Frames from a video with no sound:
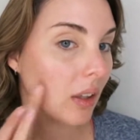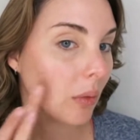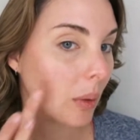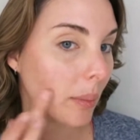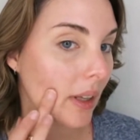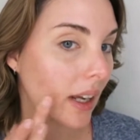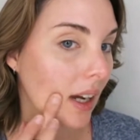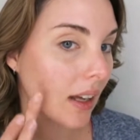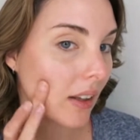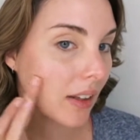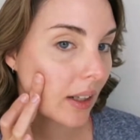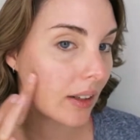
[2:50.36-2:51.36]
women
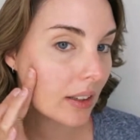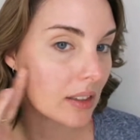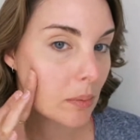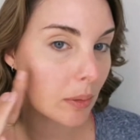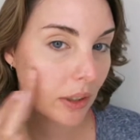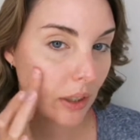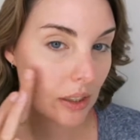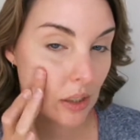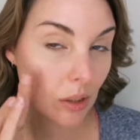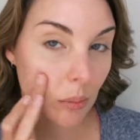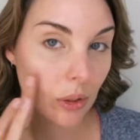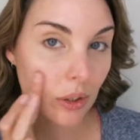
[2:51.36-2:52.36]
out there experience
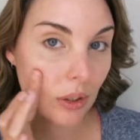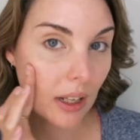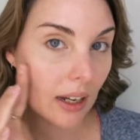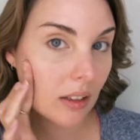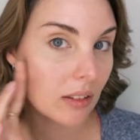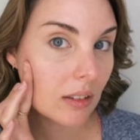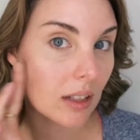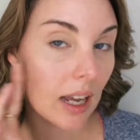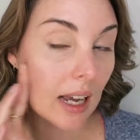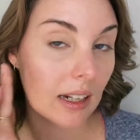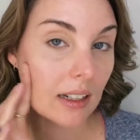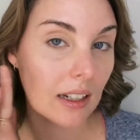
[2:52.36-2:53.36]
hormonal
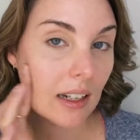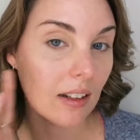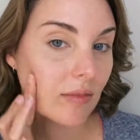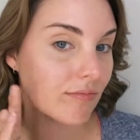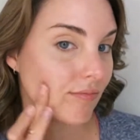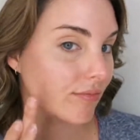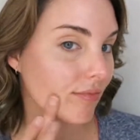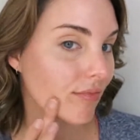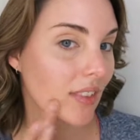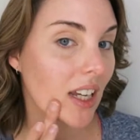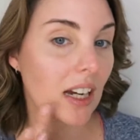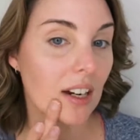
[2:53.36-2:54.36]
acne,
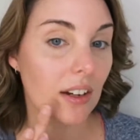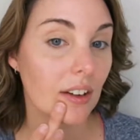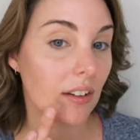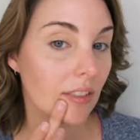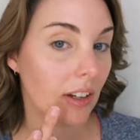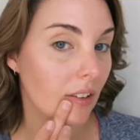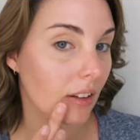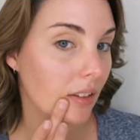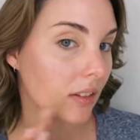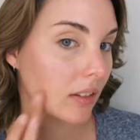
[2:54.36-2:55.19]
I know how you feel.